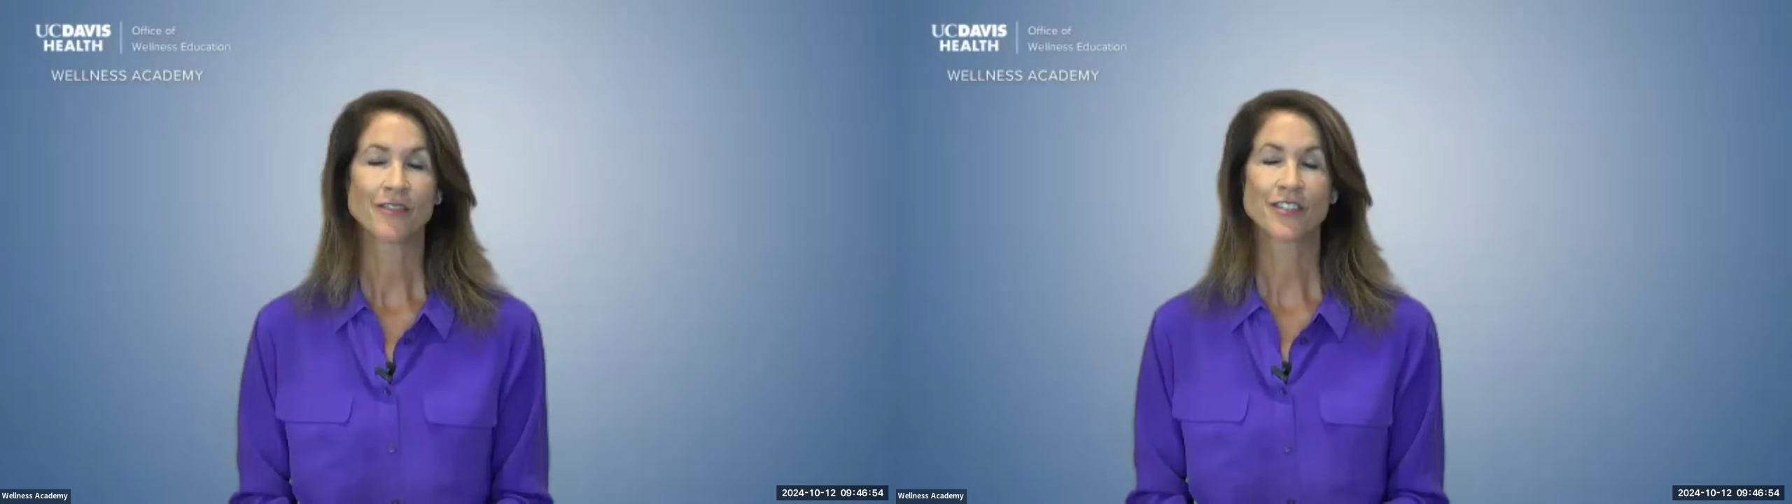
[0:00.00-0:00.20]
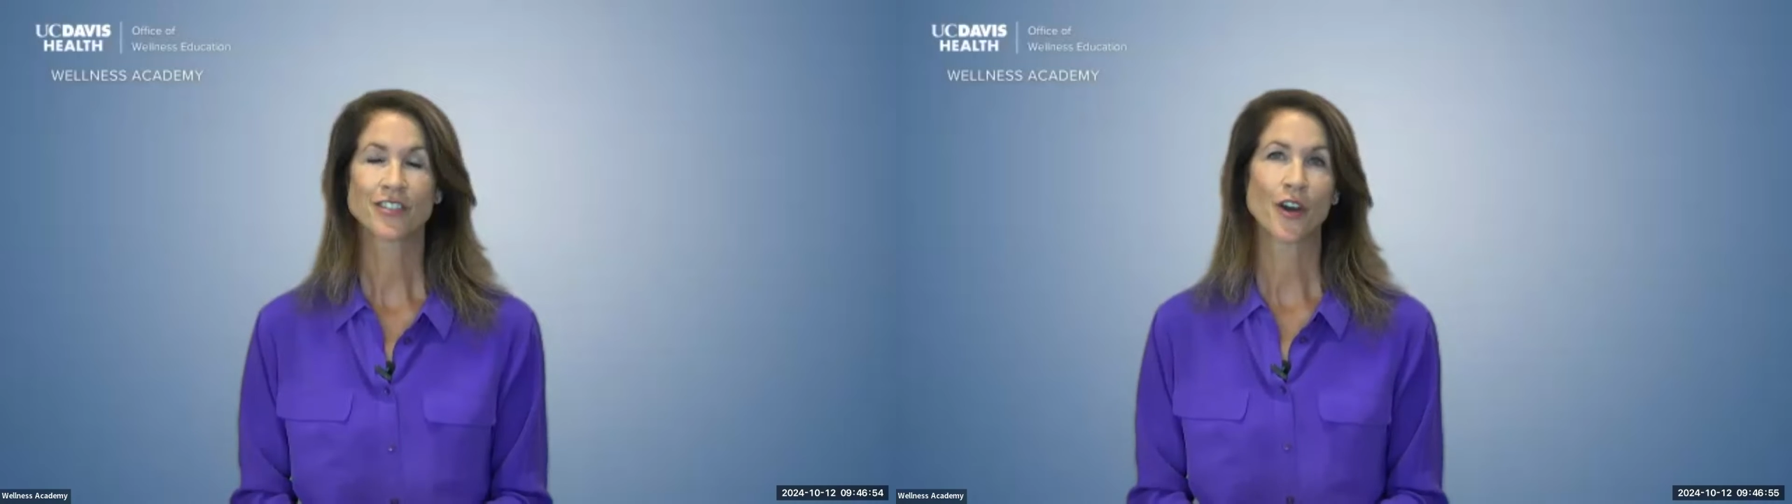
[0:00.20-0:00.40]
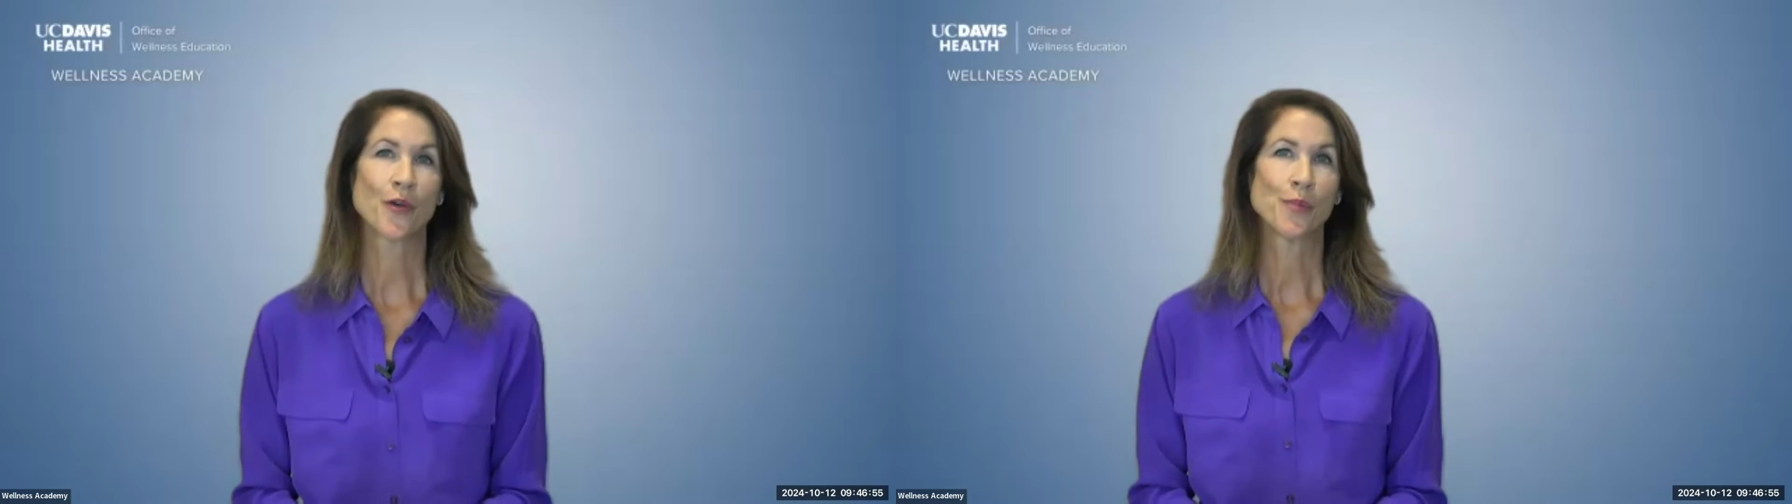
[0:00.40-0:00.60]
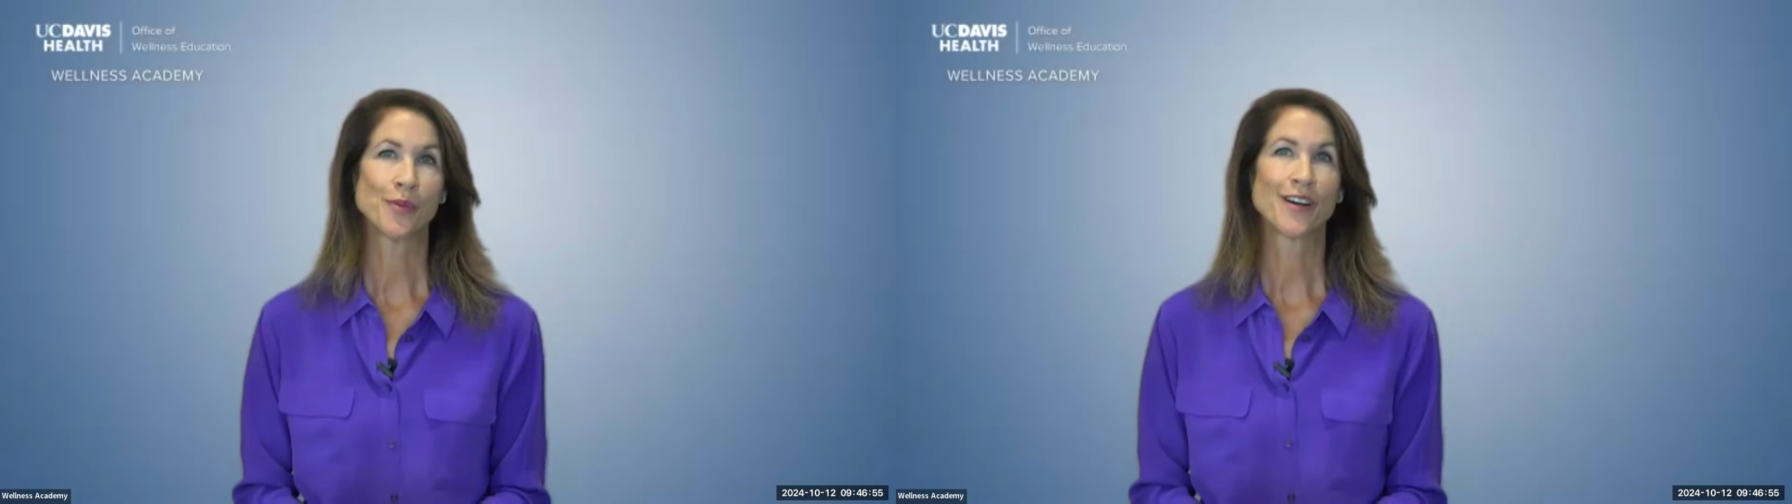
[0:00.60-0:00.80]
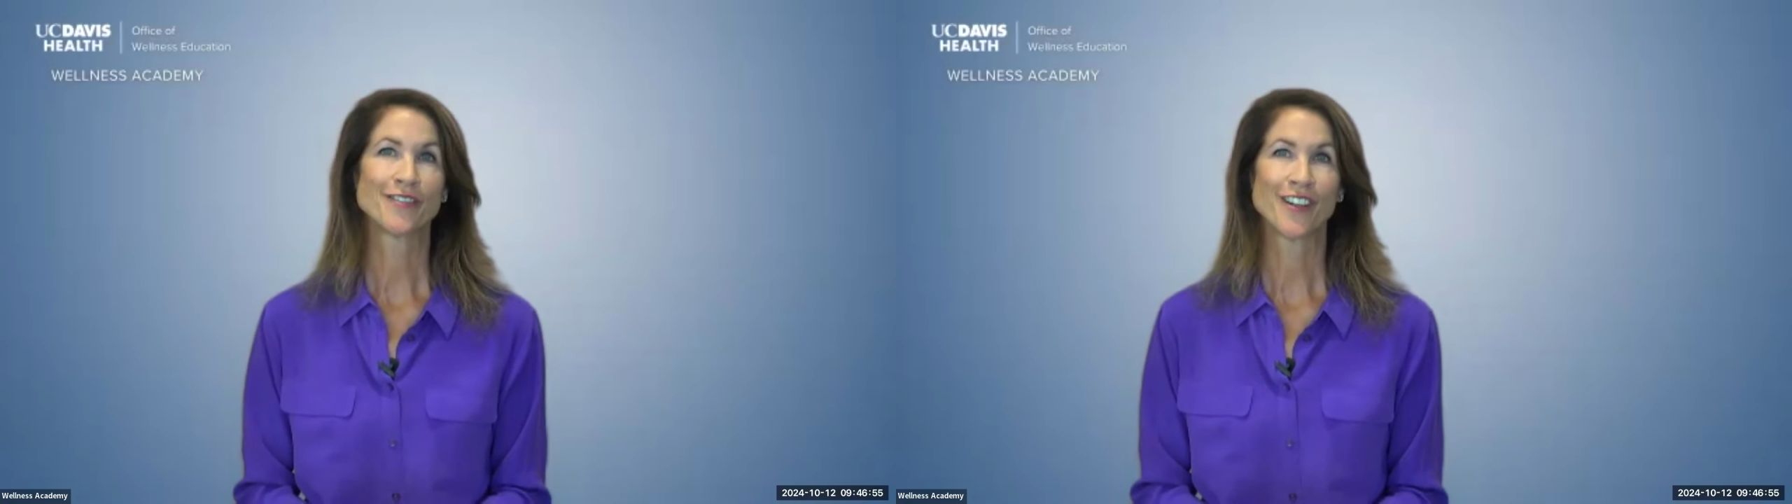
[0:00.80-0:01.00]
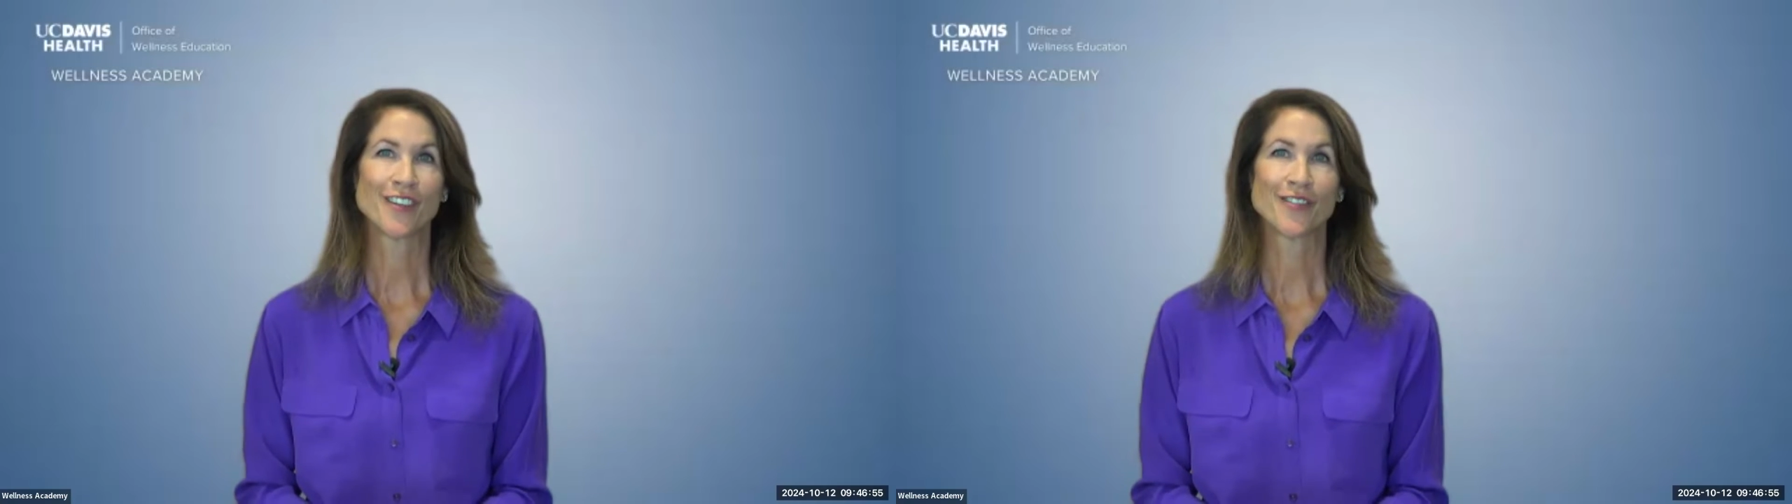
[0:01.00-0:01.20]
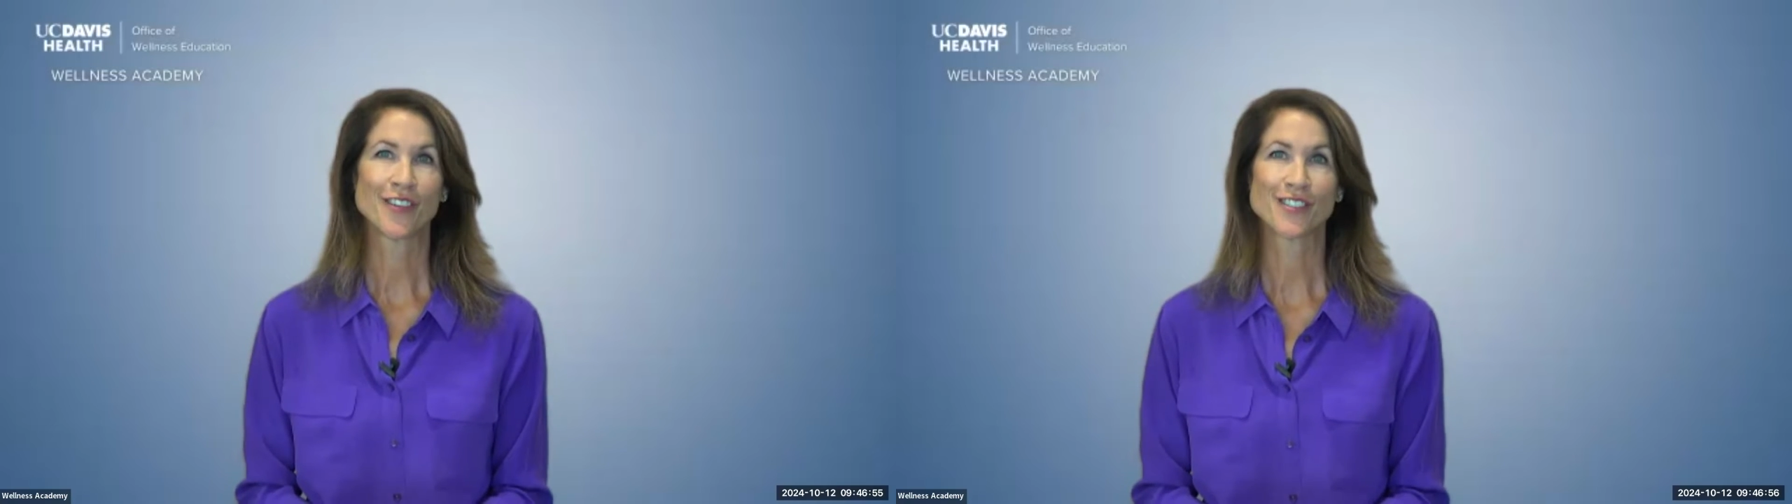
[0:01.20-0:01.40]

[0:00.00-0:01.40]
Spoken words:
I love the scope of all